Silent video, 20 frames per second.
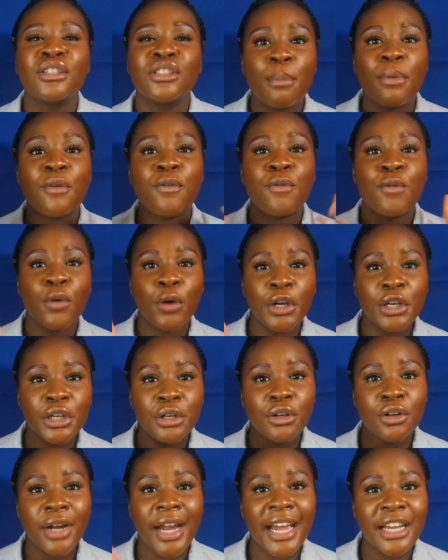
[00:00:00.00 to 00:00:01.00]
Before you
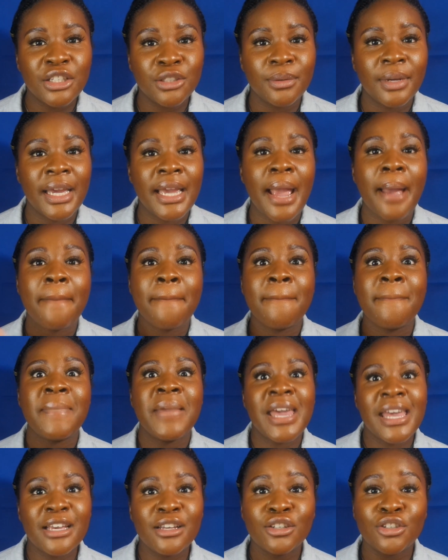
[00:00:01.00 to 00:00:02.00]
graduate,
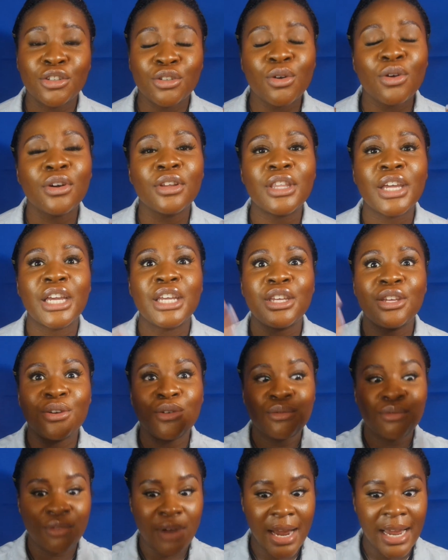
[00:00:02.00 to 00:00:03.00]
make sure that
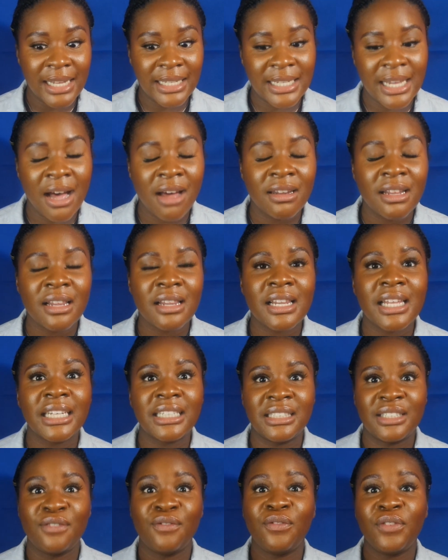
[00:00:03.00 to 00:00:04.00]
you write down a
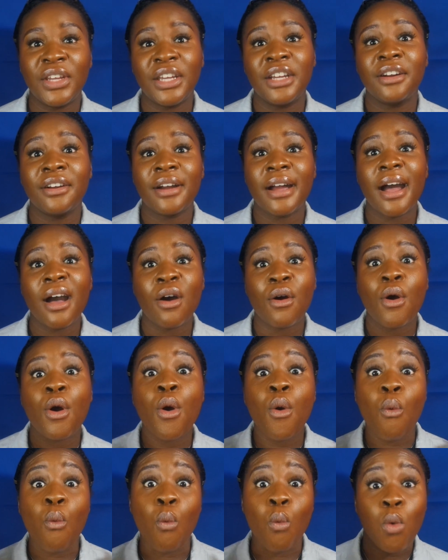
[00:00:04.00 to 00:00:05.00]
list and figure out,
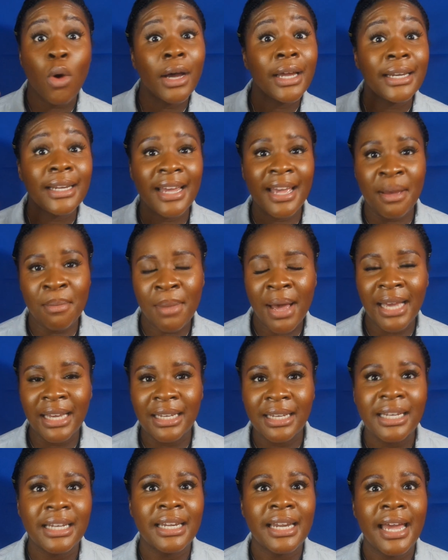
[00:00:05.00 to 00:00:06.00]
what am I
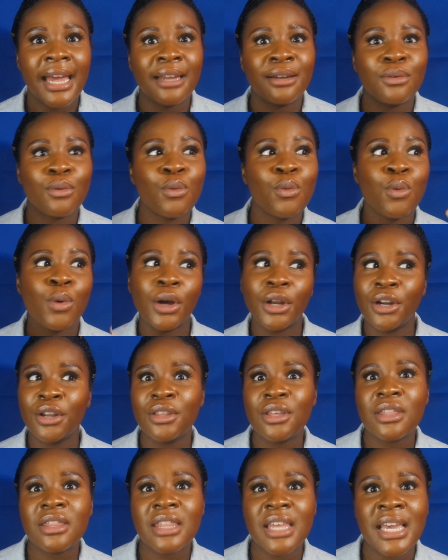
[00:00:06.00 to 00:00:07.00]
good at? What are
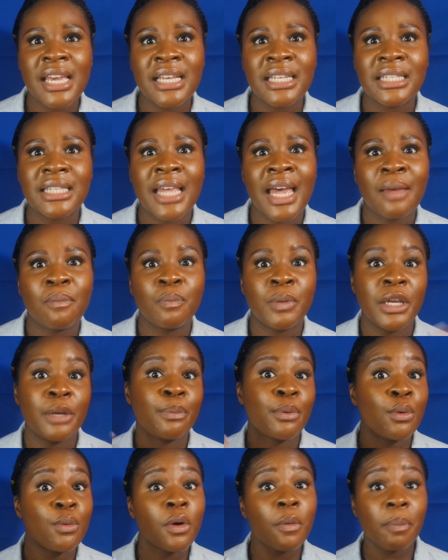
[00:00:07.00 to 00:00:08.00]
the things that
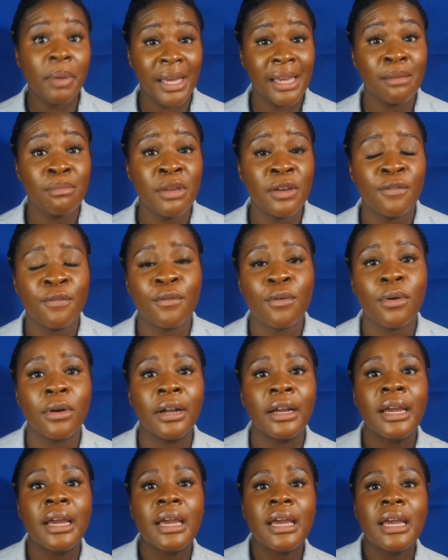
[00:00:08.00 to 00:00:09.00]
people will pay me for?